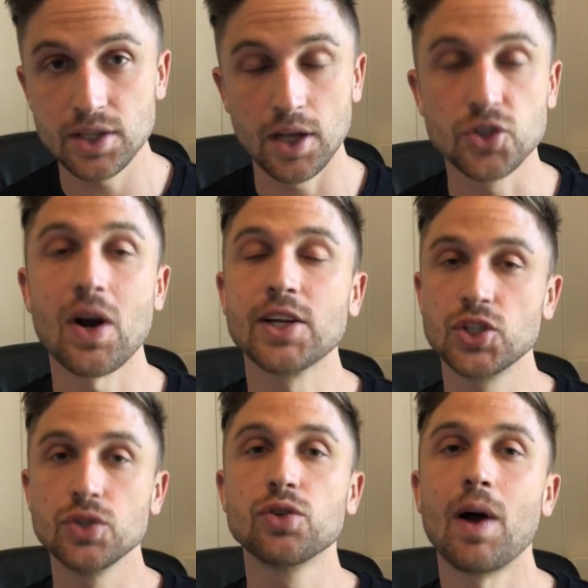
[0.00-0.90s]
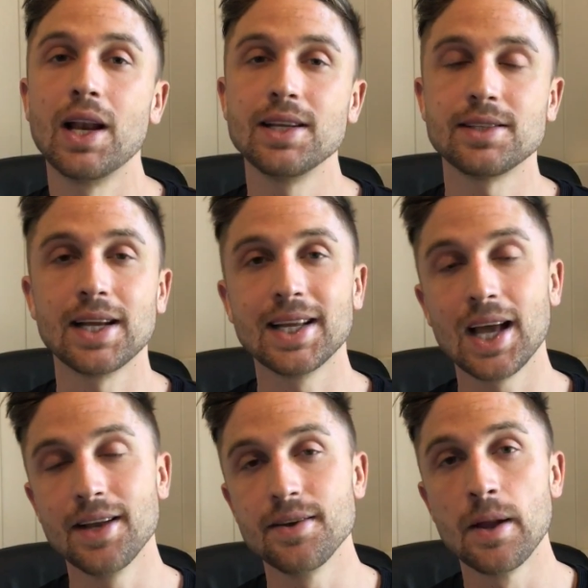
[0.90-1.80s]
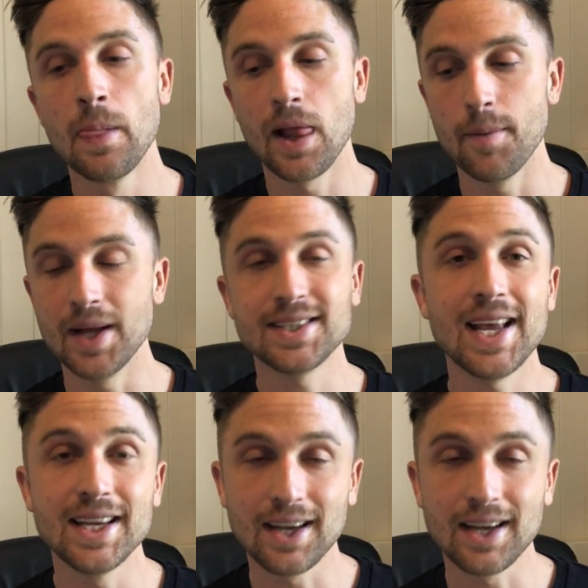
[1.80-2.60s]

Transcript: attraction to our listing and attain